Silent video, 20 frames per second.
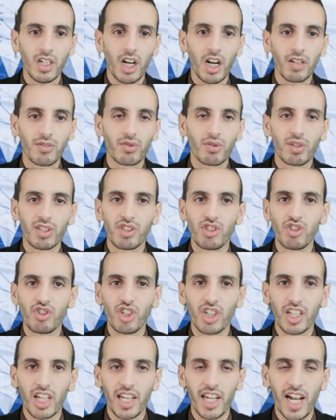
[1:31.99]
of
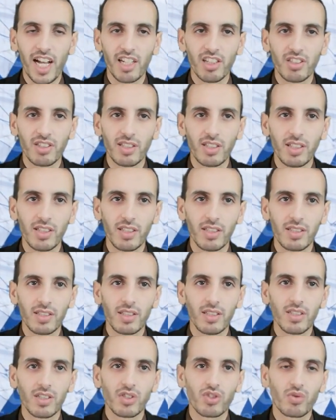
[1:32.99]
strategic
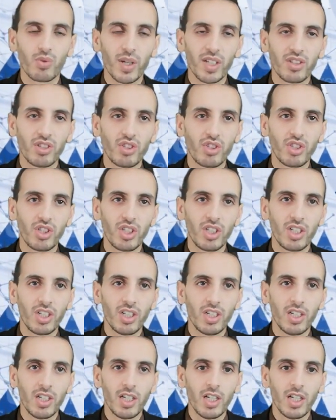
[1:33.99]
analysis, strategy